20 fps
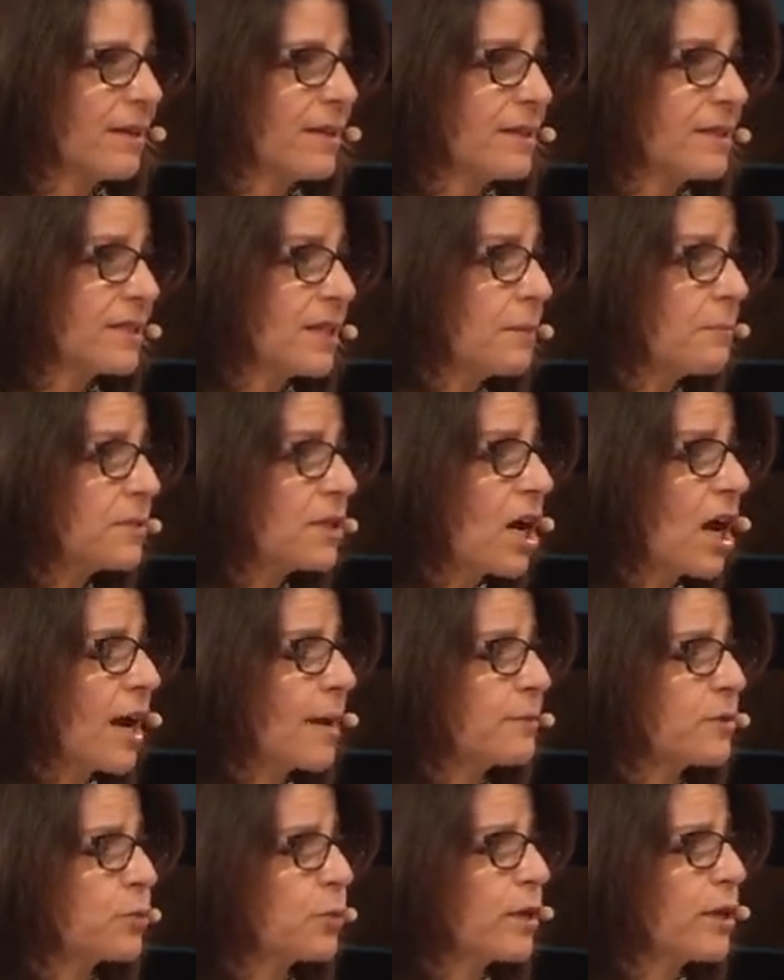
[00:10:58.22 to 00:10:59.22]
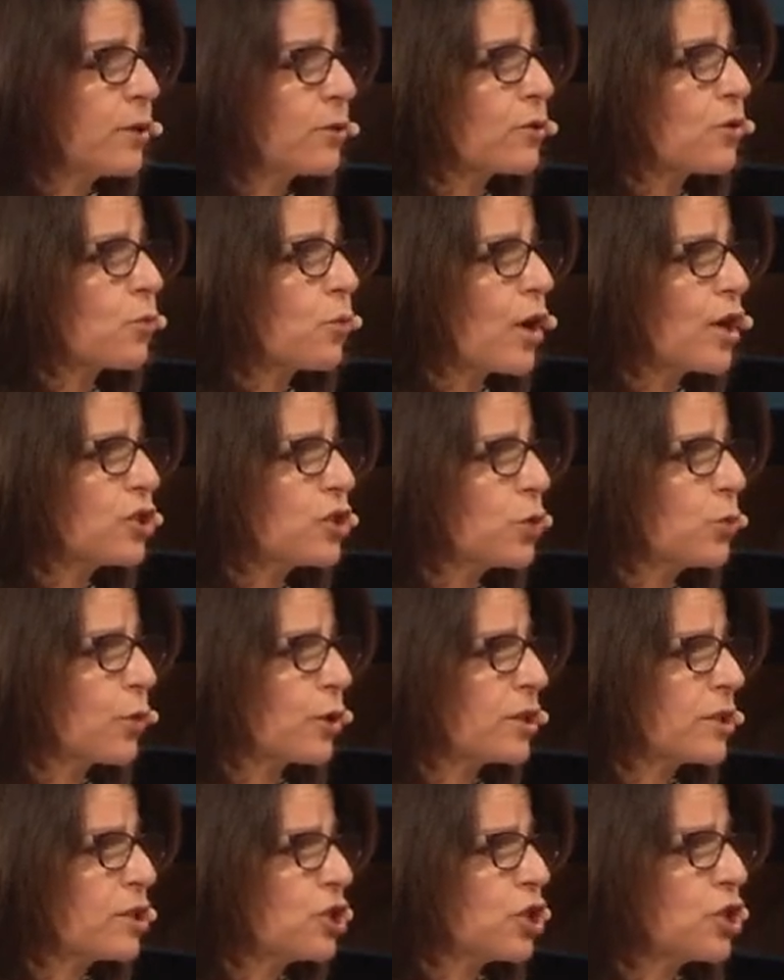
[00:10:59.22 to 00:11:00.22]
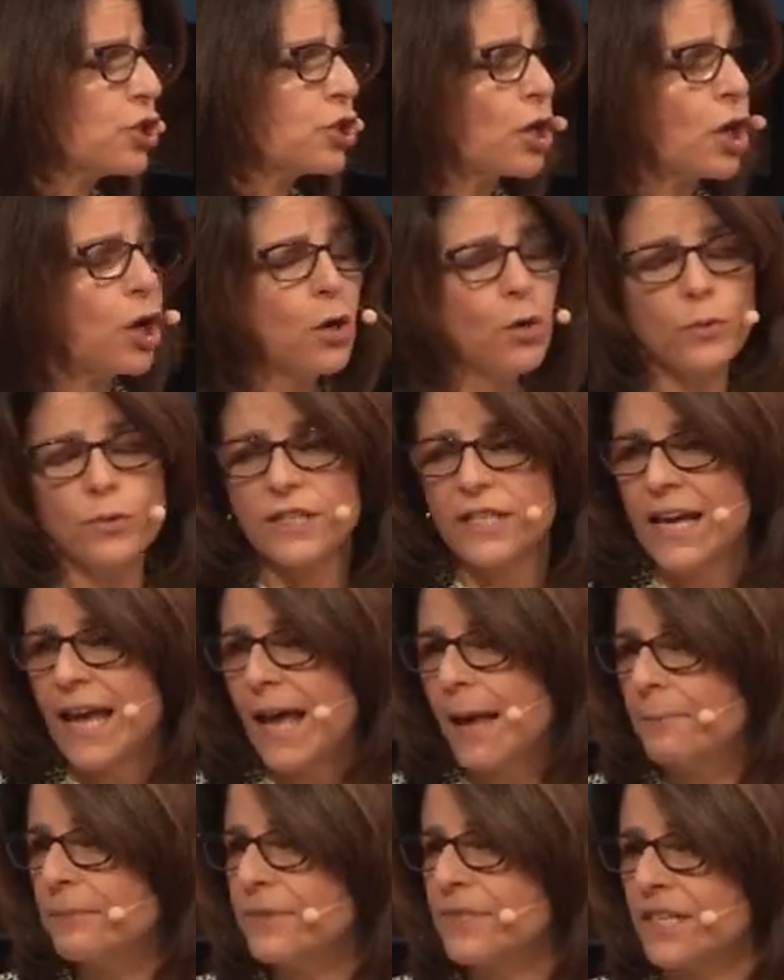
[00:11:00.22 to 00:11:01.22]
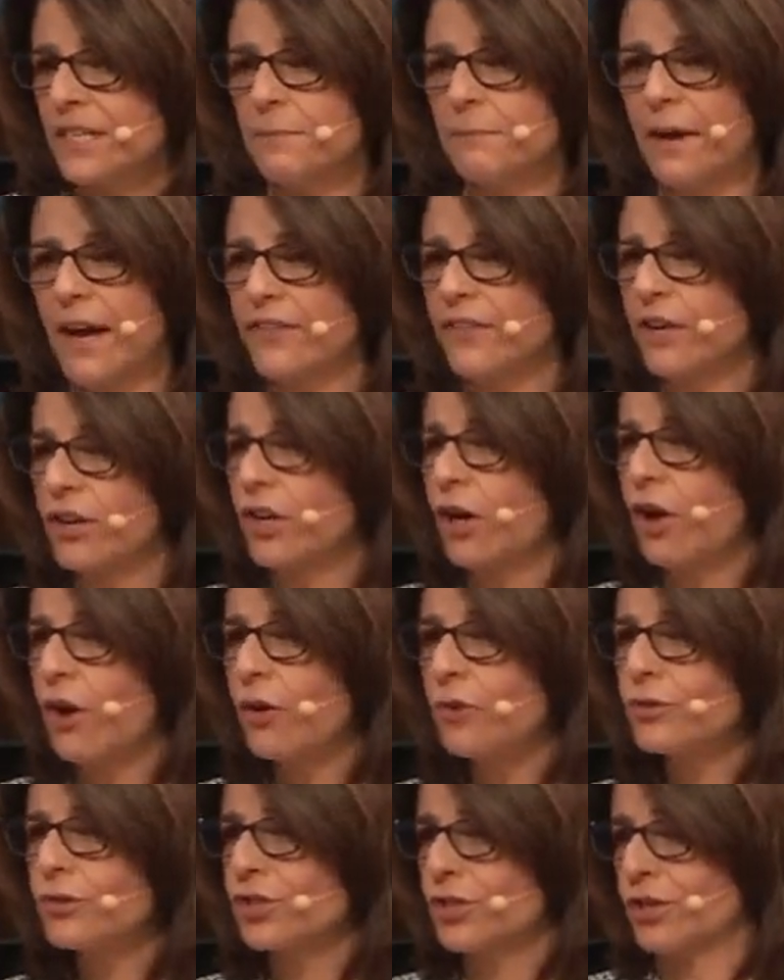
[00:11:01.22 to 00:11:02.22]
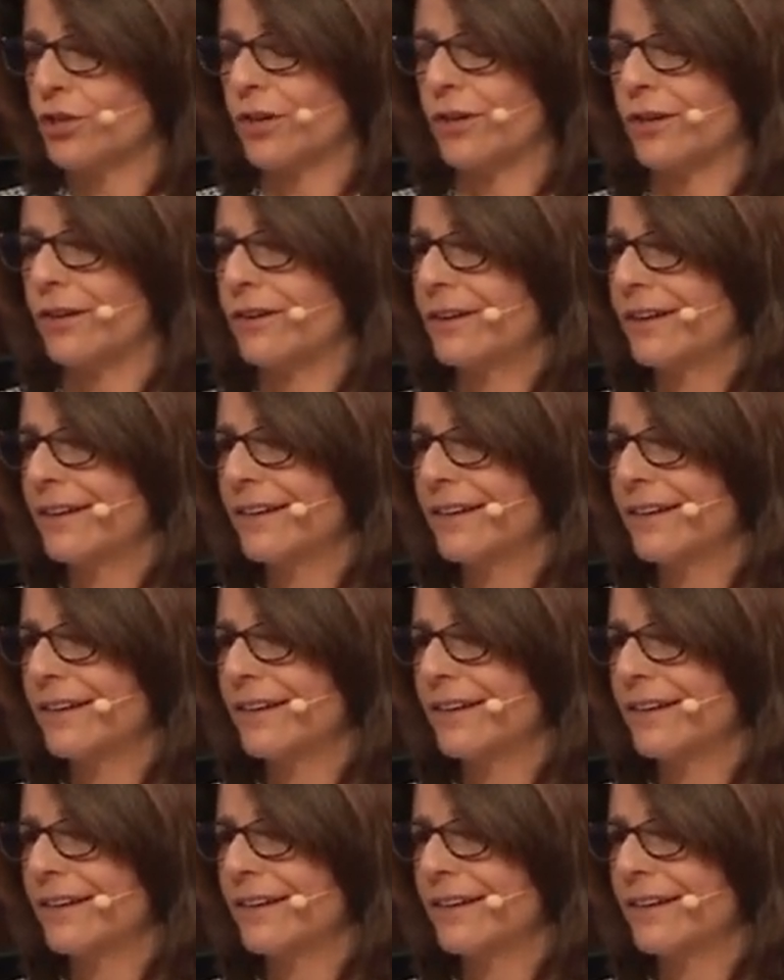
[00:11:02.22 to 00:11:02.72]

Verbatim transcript: Sometimes we are the ones who are so tempted by the culture,